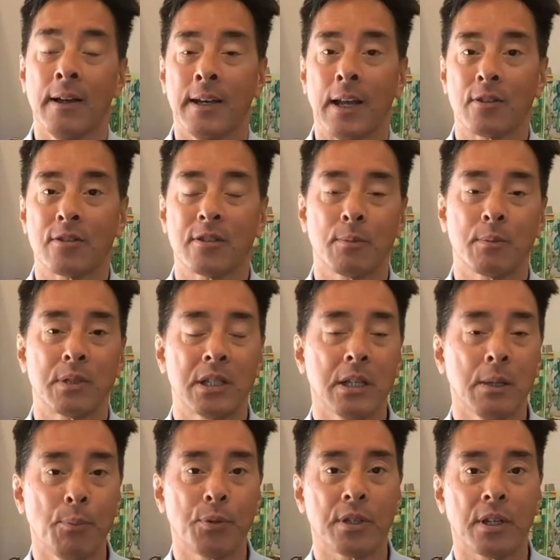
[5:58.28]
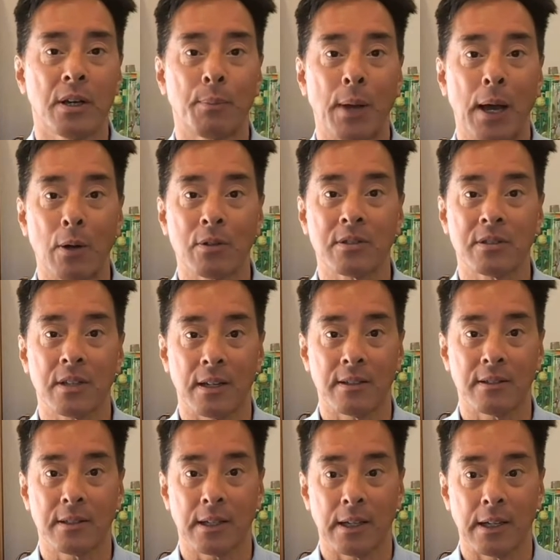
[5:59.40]
Now, some tips about sight
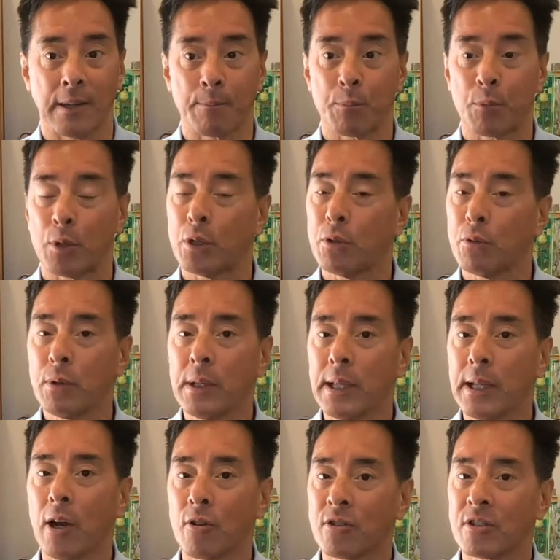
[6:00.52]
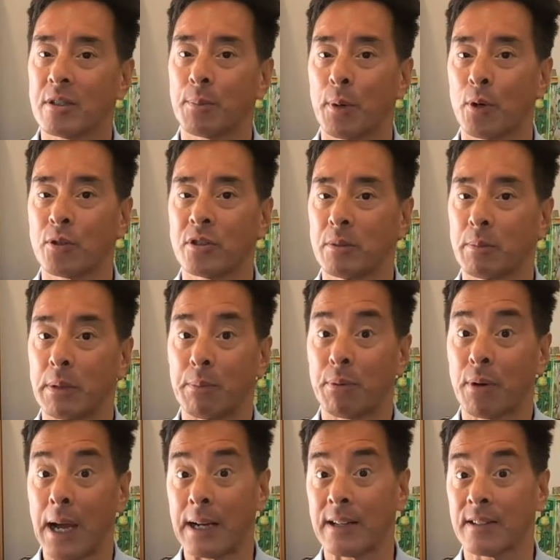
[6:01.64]
singing. You really aren't supposed to be
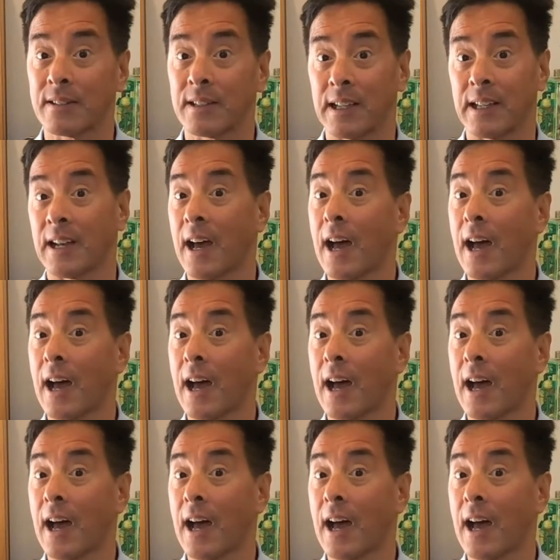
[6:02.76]
practicing it.